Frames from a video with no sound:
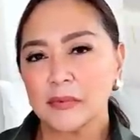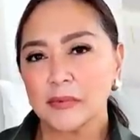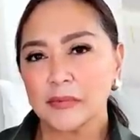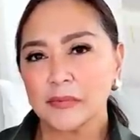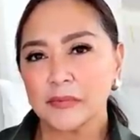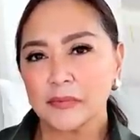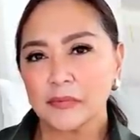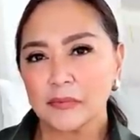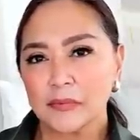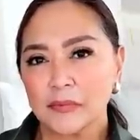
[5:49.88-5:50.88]

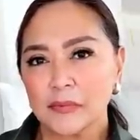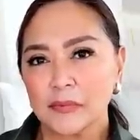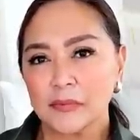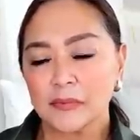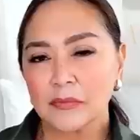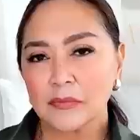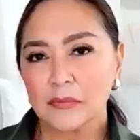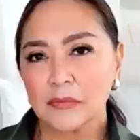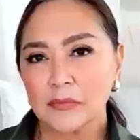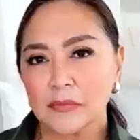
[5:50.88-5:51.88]

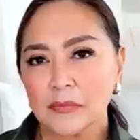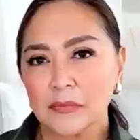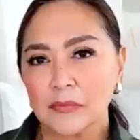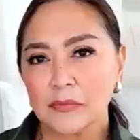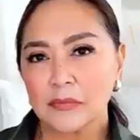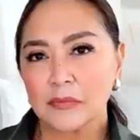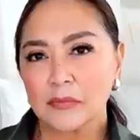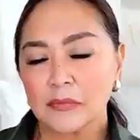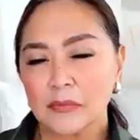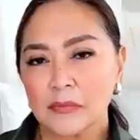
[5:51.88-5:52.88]

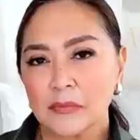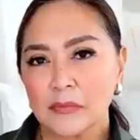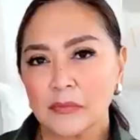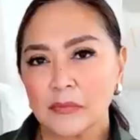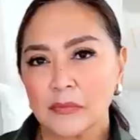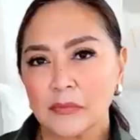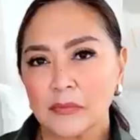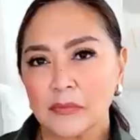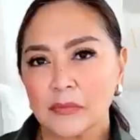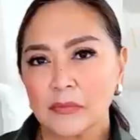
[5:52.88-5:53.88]

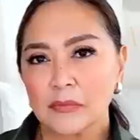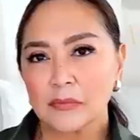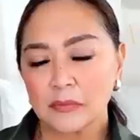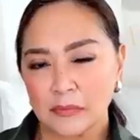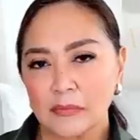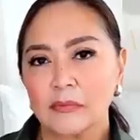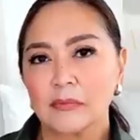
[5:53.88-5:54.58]
[no speech]